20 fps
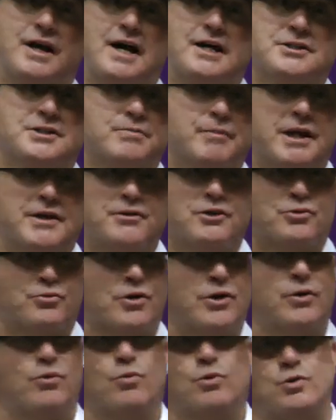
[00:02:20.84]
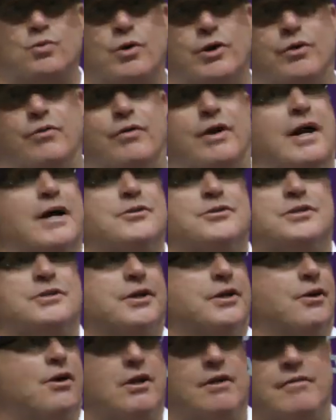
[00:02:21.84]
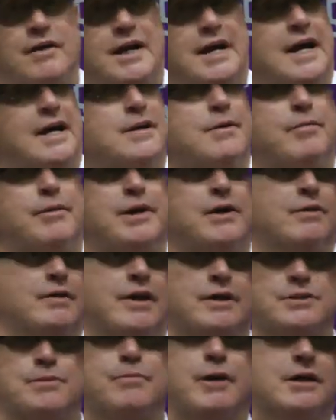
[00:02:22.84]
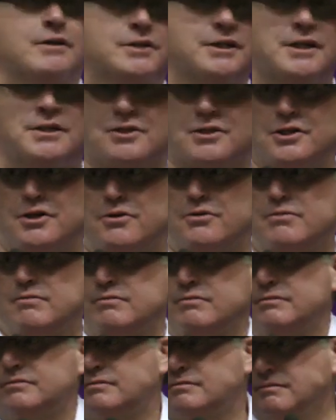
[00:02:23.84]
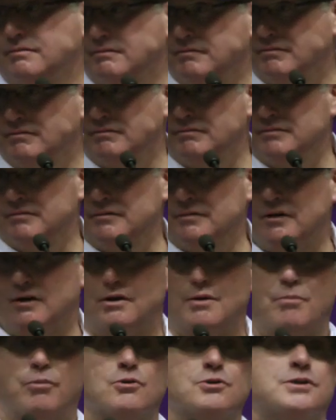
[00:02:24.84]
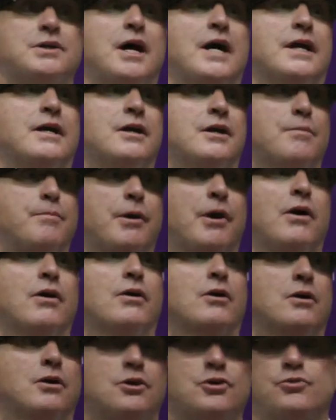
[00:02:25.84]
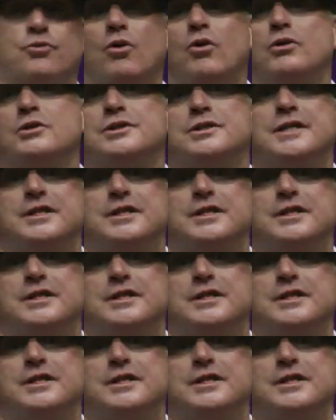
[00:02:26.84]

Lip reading: guys that made the Twitter rounds and did all that, had to be, and that's about TCU. Only person I can compare and control is